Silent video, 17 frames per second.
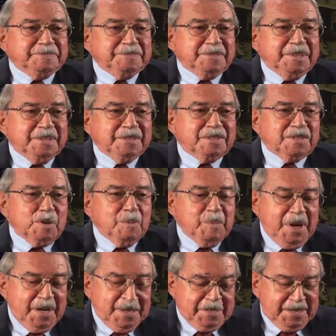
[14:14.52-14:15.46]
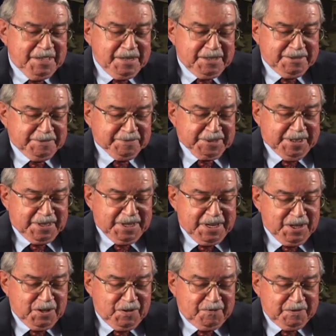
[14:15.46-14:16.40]
Finally. command, yeah. I
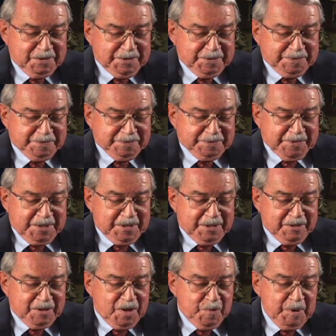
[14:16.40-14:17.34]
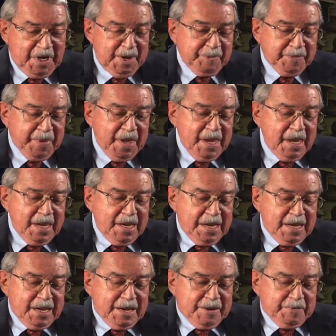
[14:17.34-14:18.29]
take over. Command. Is there a
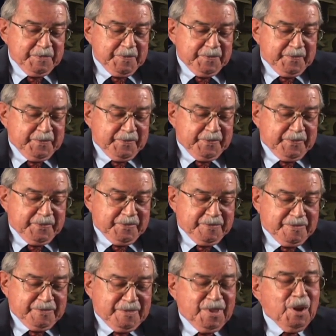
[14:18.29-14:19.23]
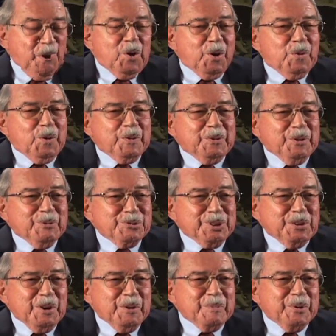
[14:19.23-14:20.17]
ceremony of some sort? or No, no
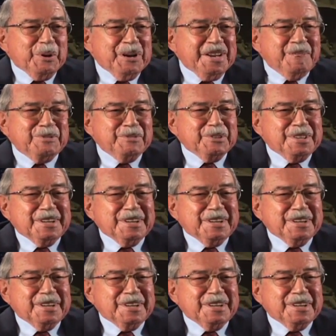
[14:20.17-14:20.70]
so ceremony. For